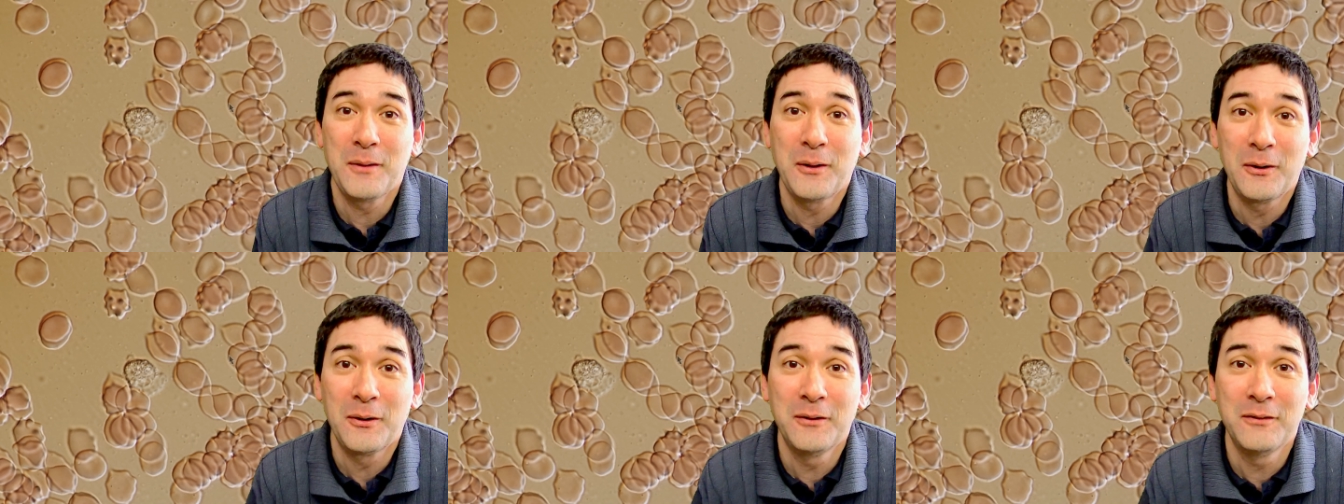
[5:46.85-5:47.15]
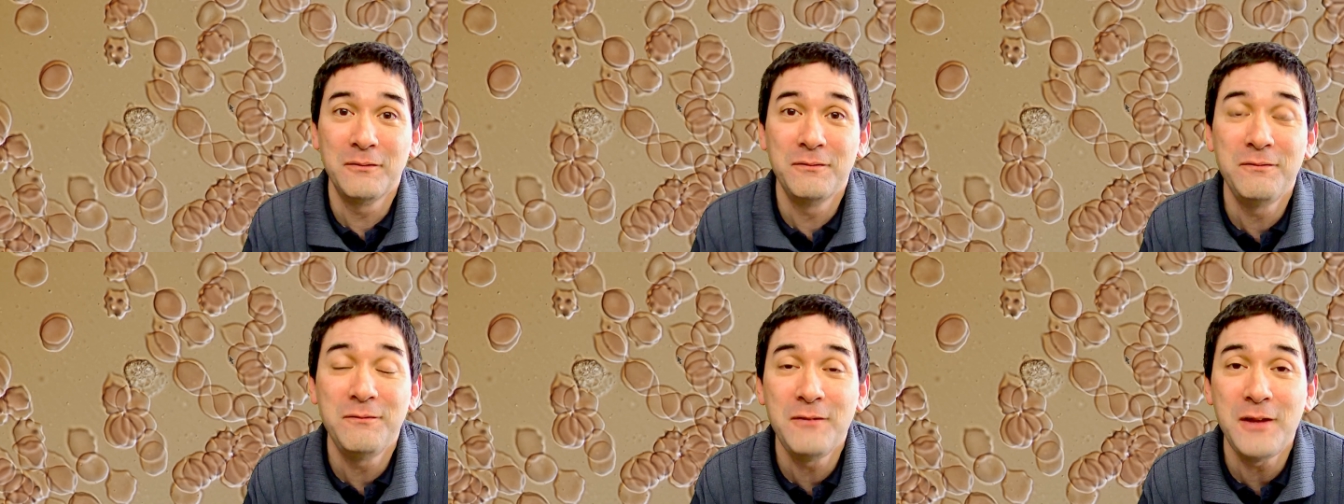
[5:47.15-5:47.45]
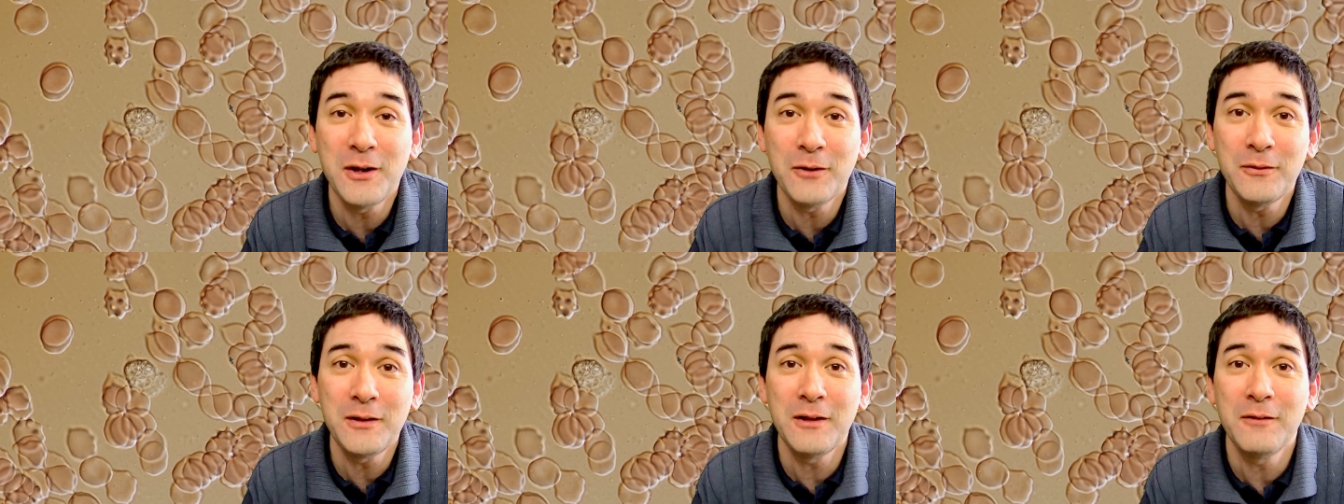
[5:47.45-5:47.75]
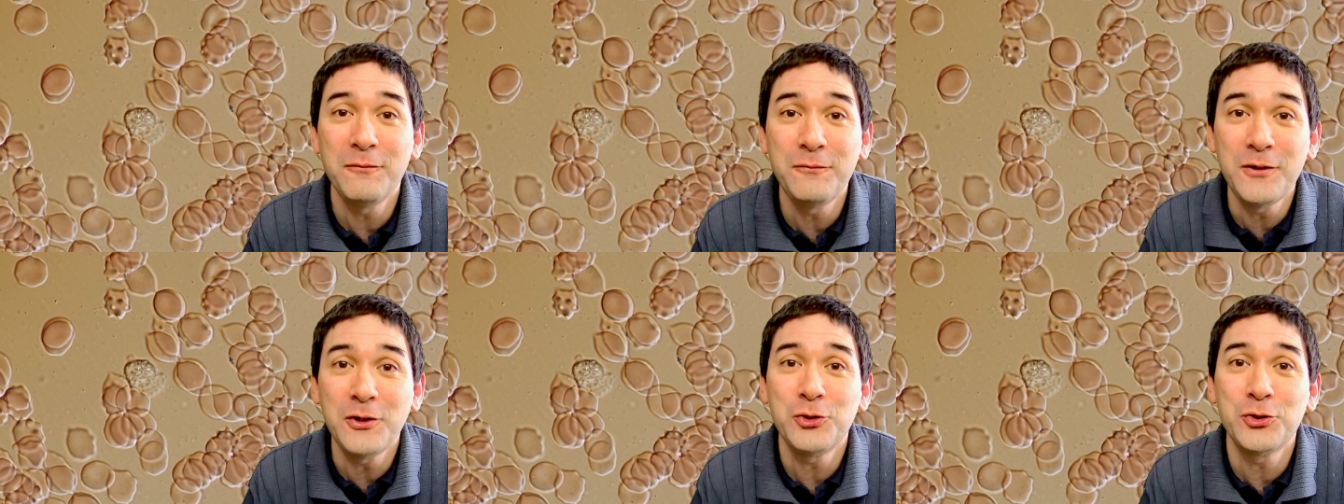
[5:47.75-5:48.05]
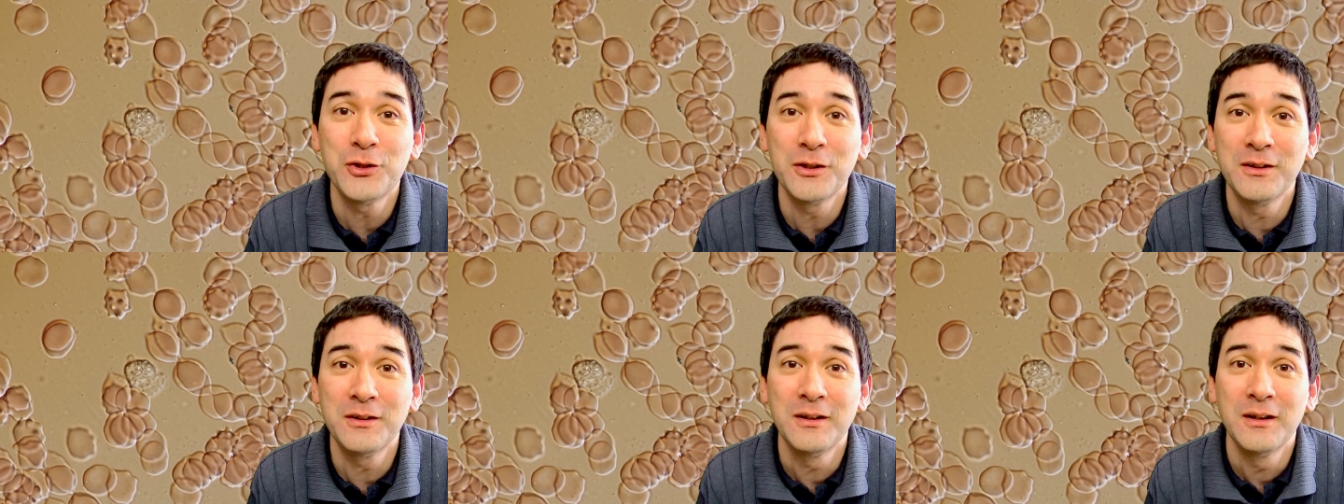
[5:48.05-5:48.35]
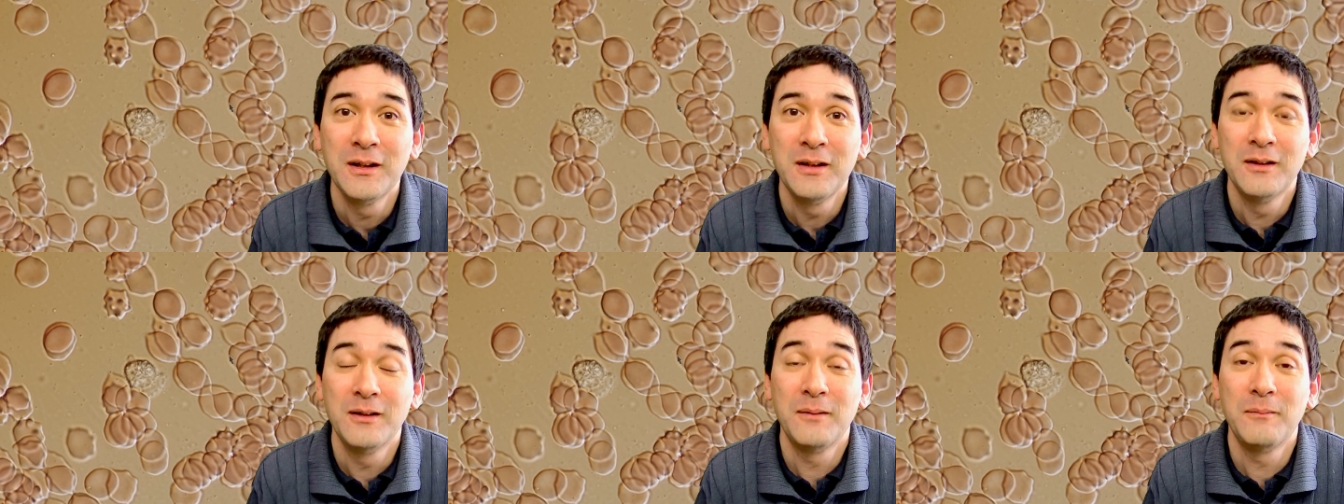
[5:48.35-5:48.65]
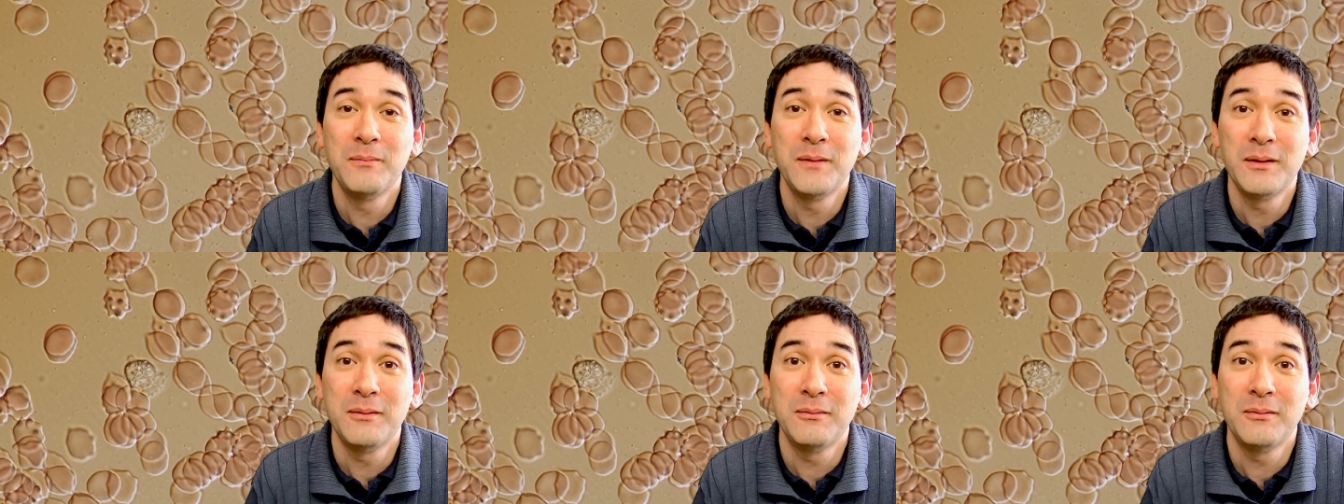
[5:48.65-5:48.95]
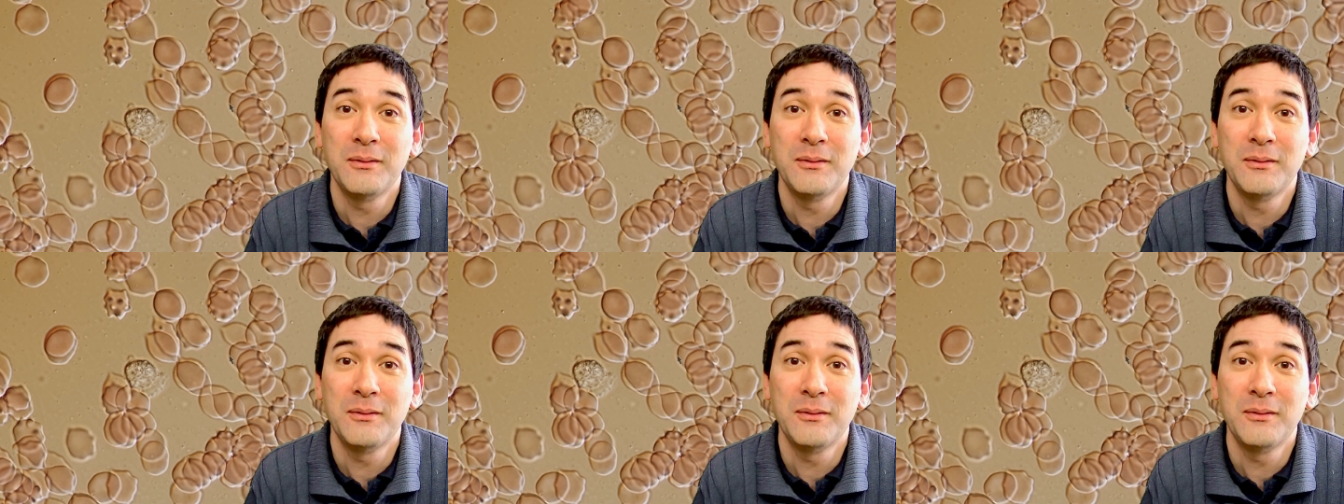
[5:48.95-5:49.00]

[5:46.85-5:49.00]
are very efficient um,